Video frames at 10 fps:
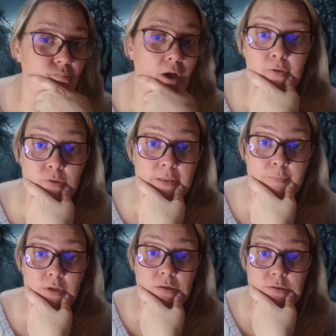I don't keep
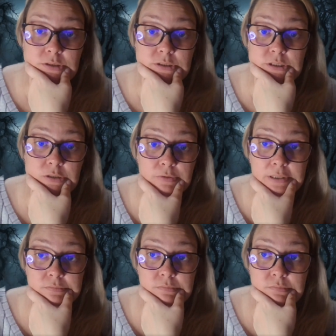nothing a
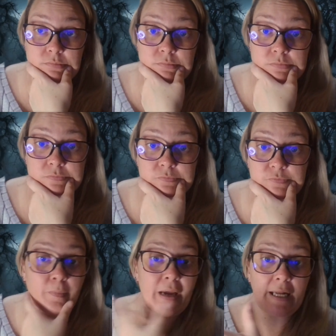secret.
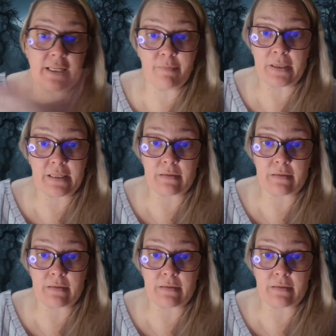from anybody